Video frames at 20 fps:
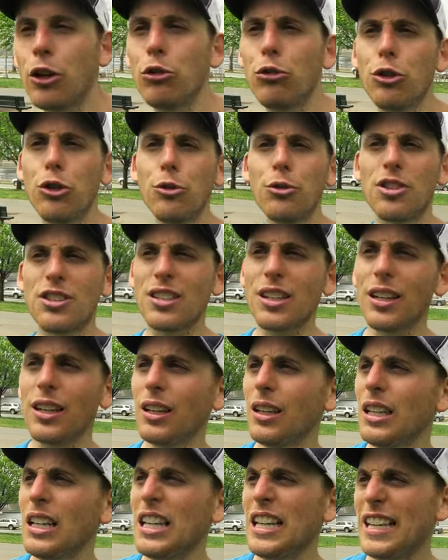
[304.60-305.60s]
who used
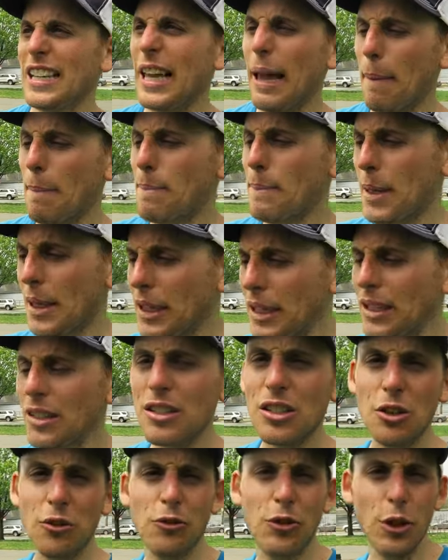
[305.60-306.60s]
to get
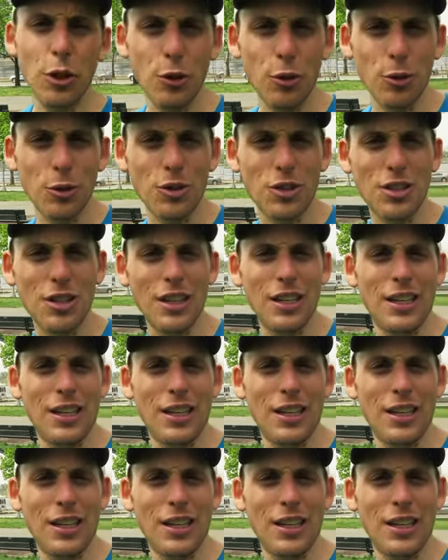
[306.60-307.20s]
millions of views